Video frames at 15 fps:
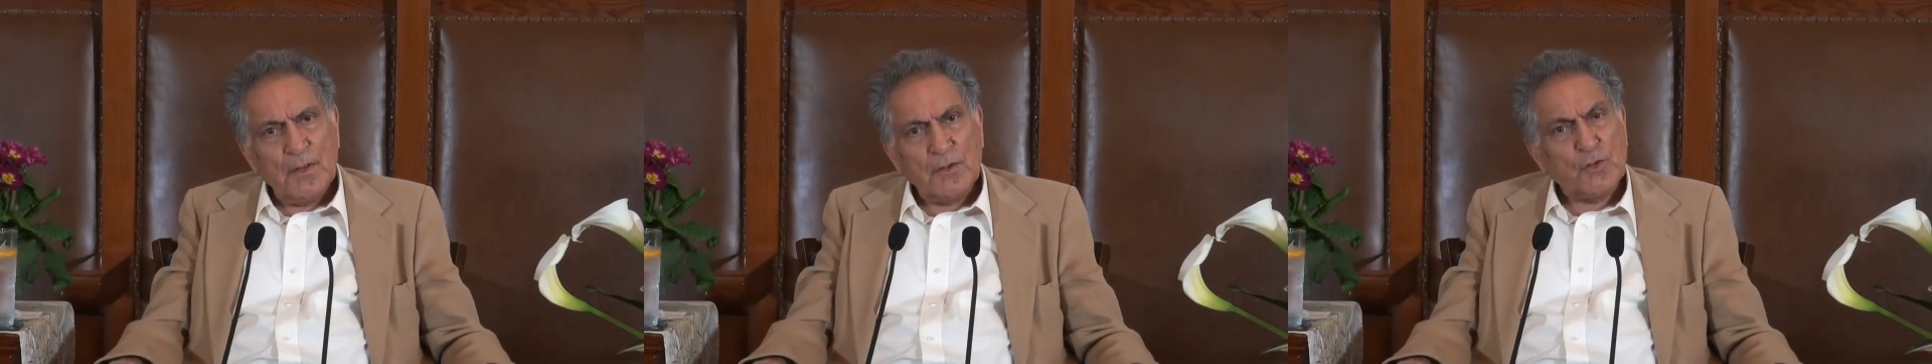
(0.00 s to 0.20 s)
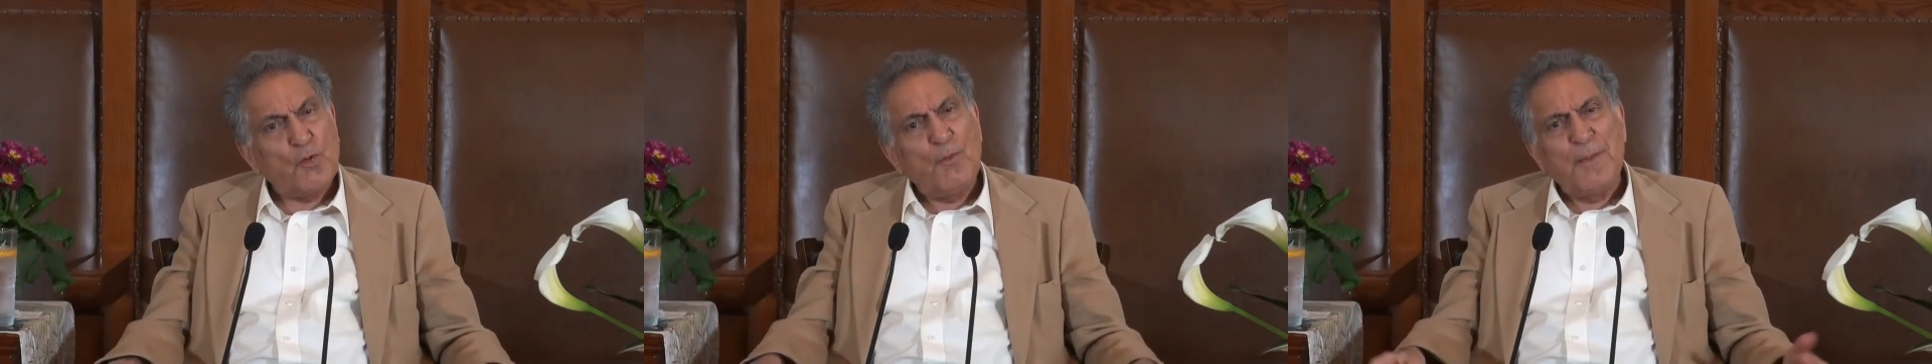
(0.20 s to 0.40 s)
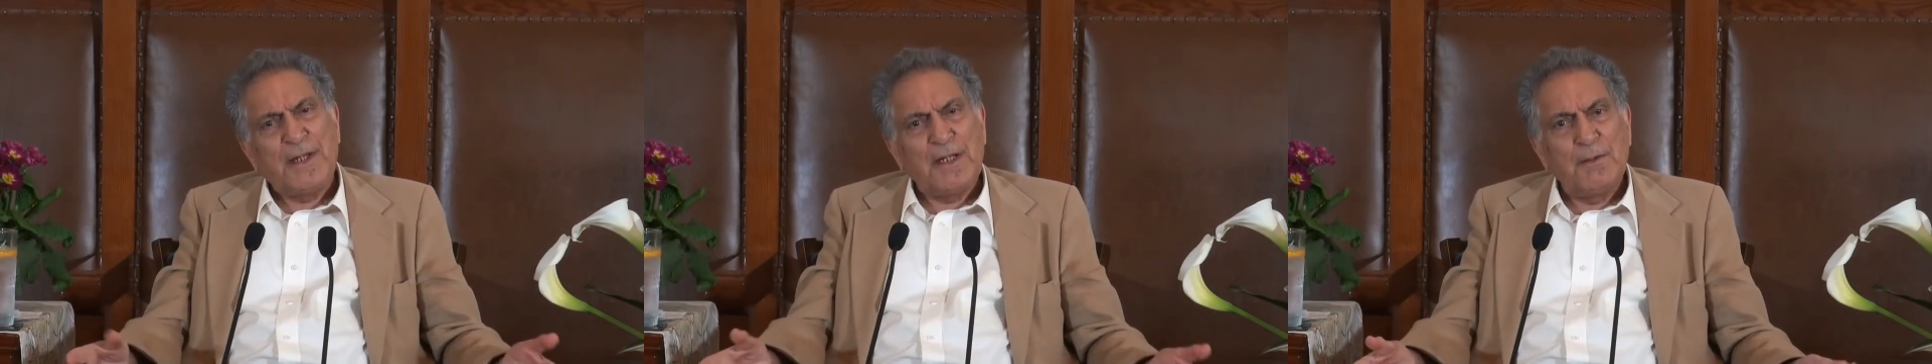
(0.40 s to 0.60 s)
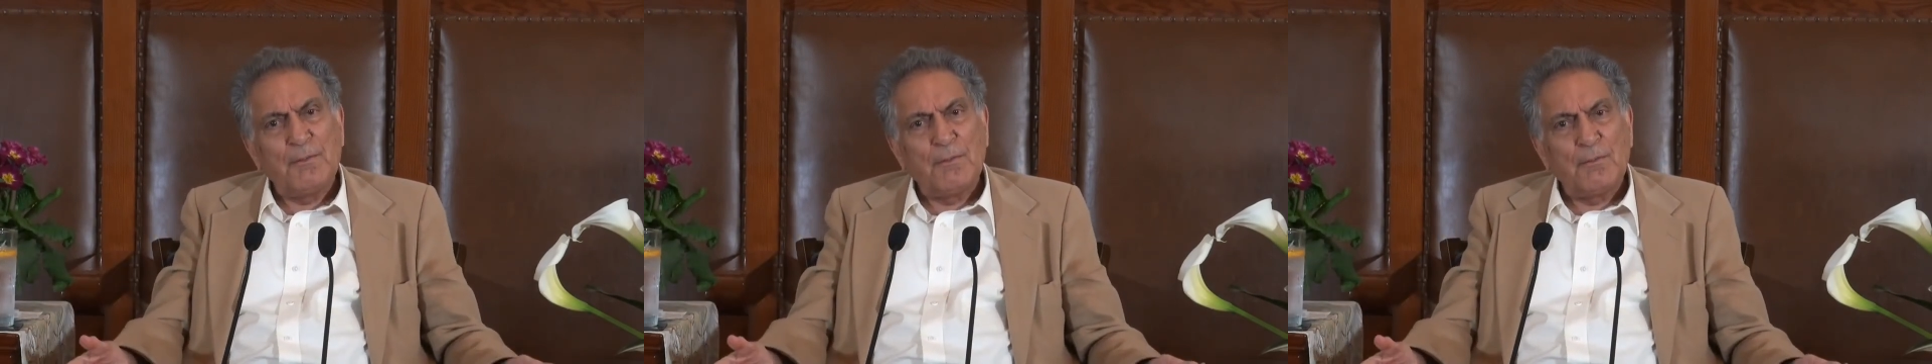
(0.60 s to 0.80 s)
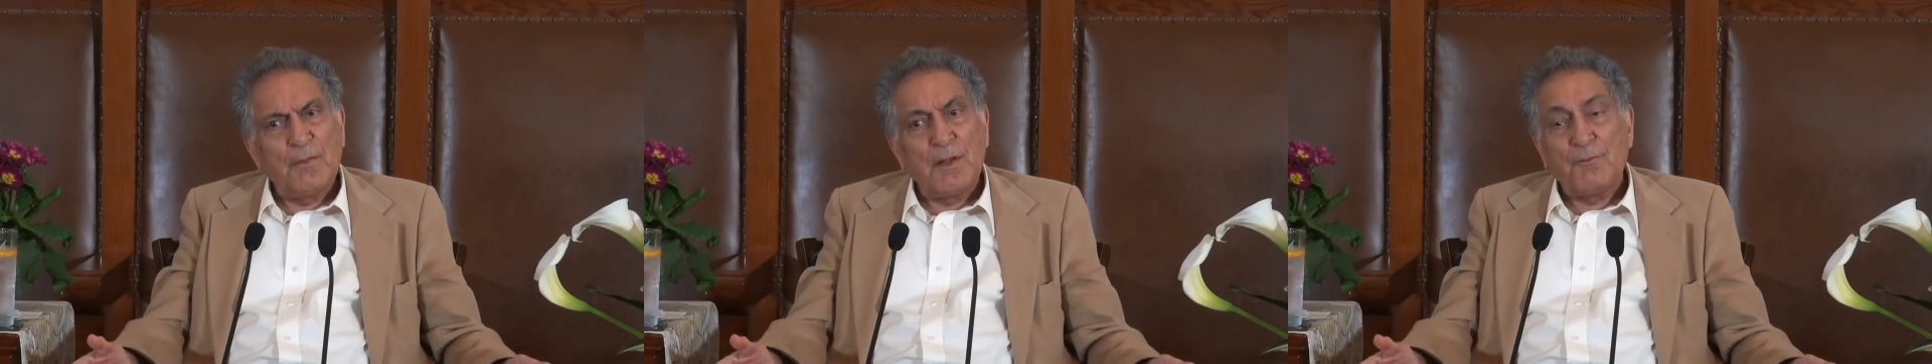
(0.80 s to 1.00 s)
So many.
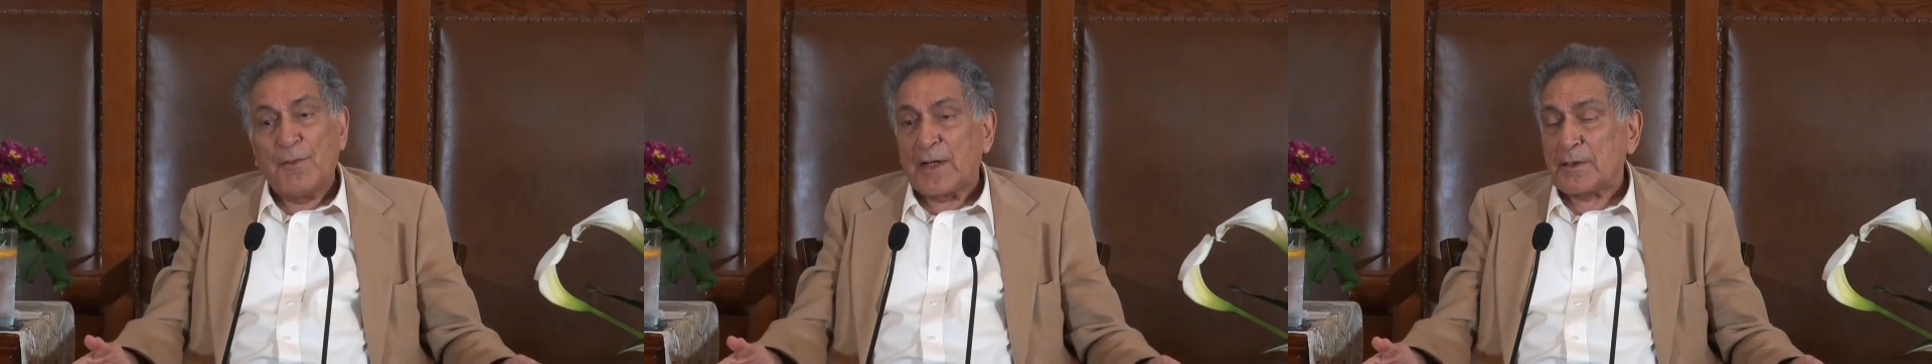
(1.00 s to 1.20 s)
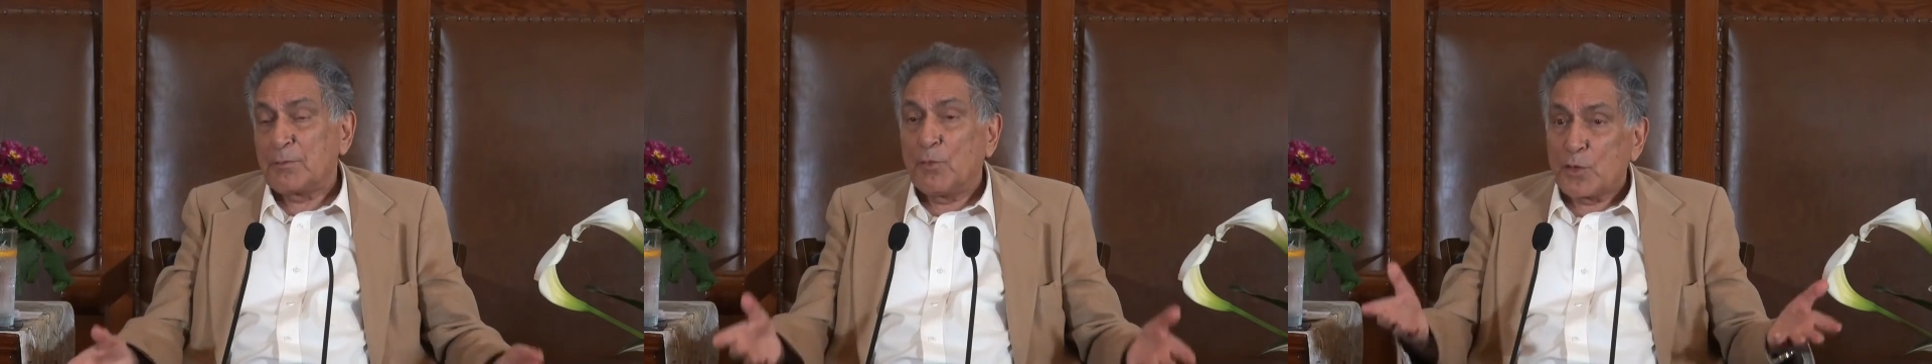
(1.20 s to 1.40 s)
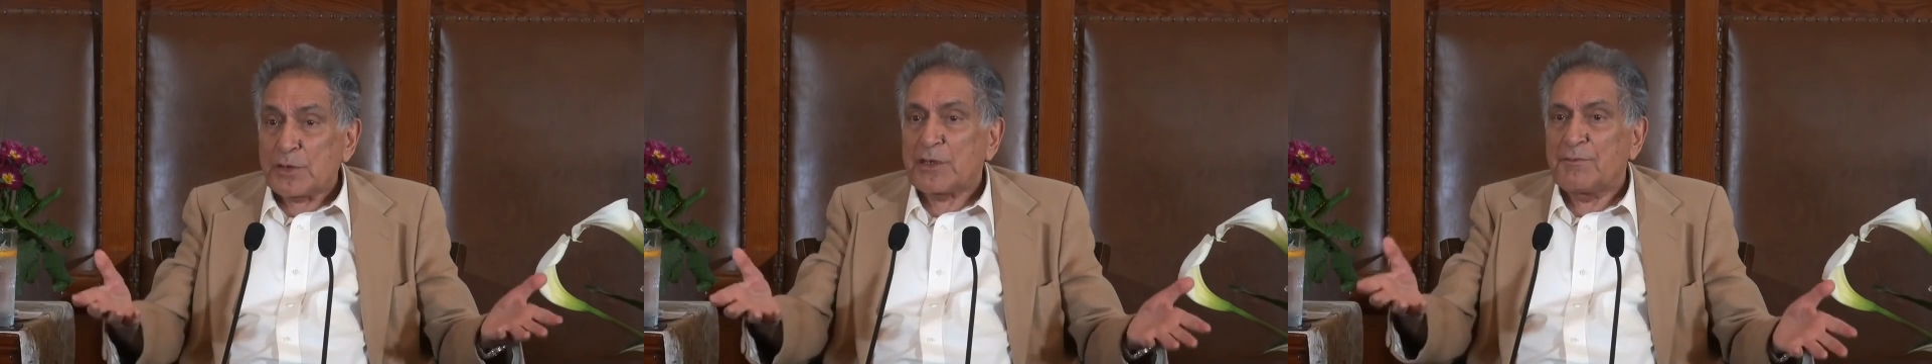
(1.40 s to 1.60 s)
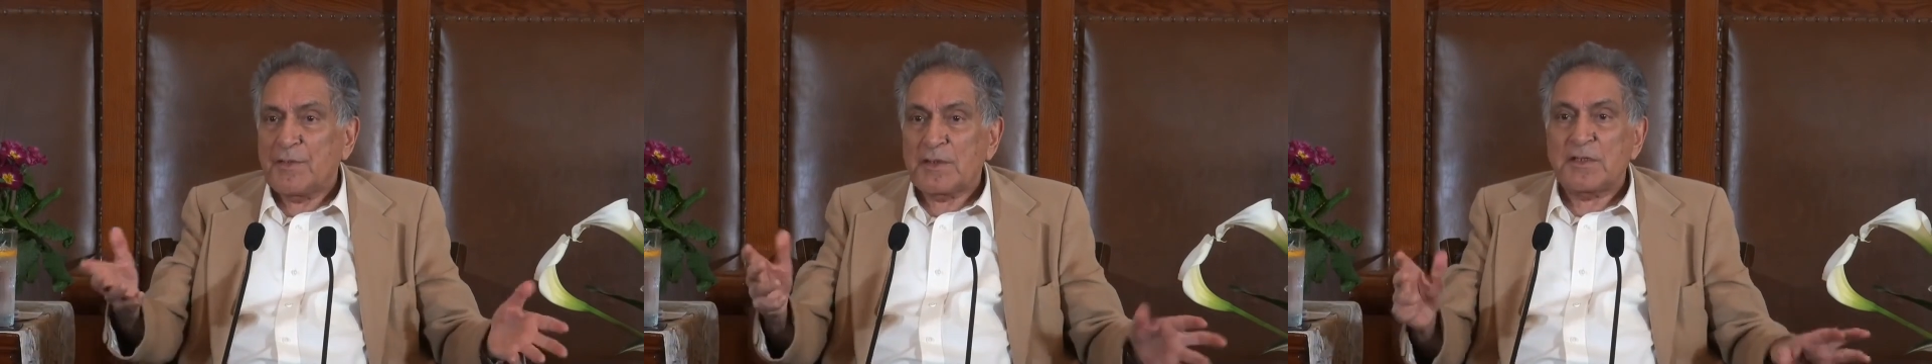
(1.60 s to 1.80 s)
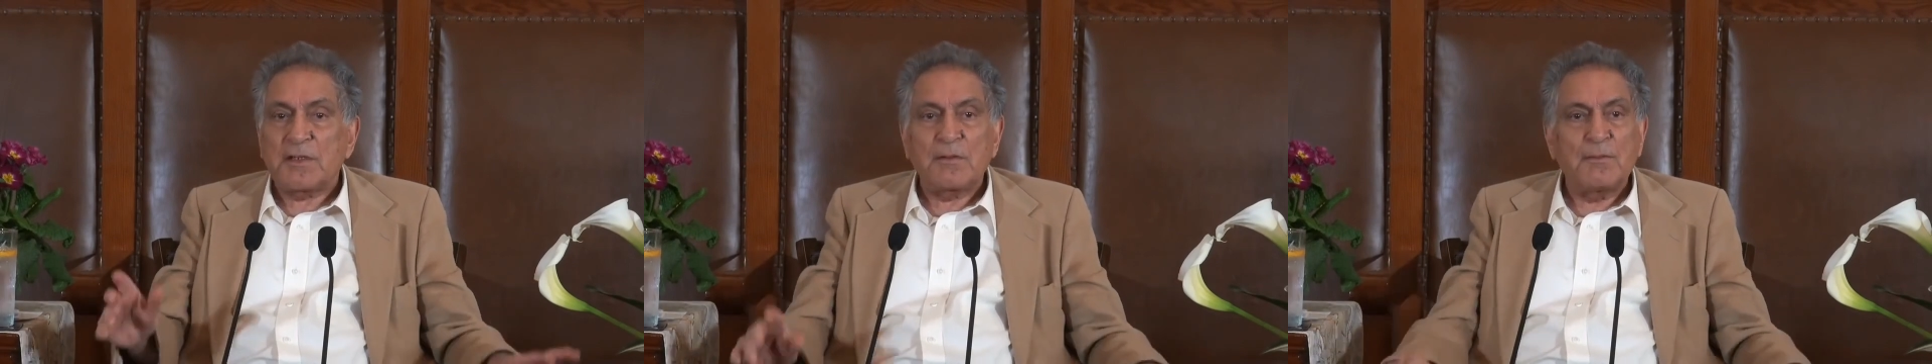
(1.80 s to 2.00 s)
In fact, most of
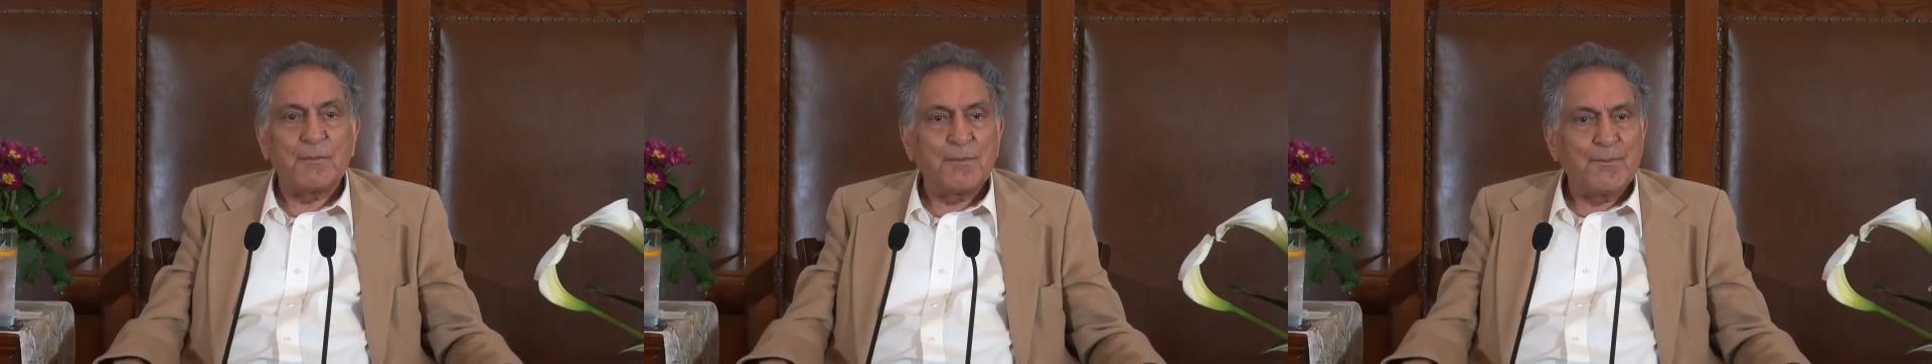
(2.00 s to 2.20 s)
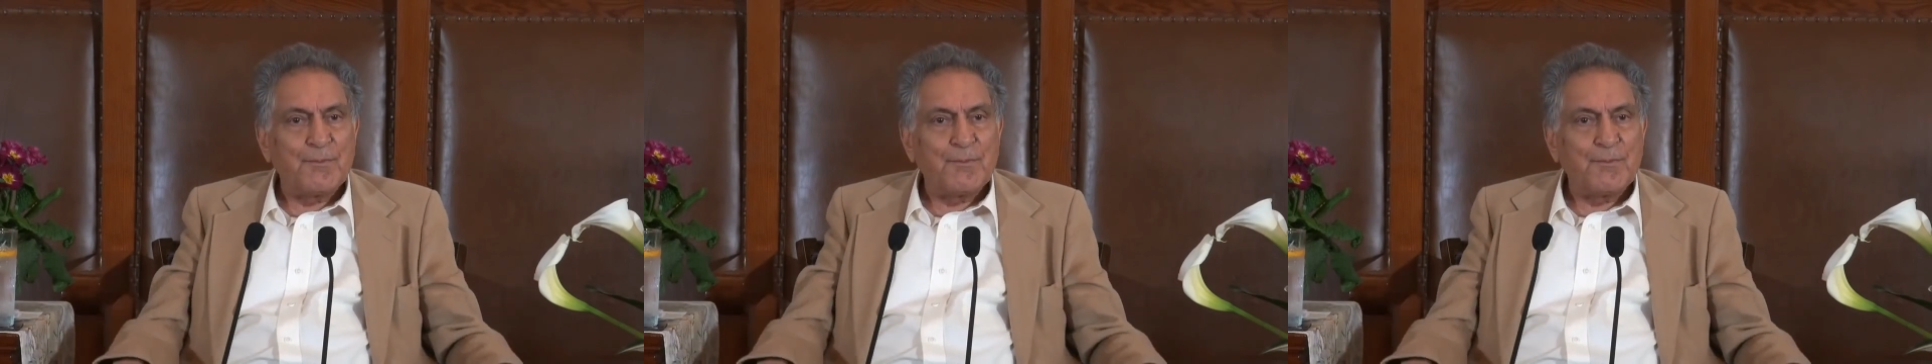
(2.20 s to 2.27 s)
us.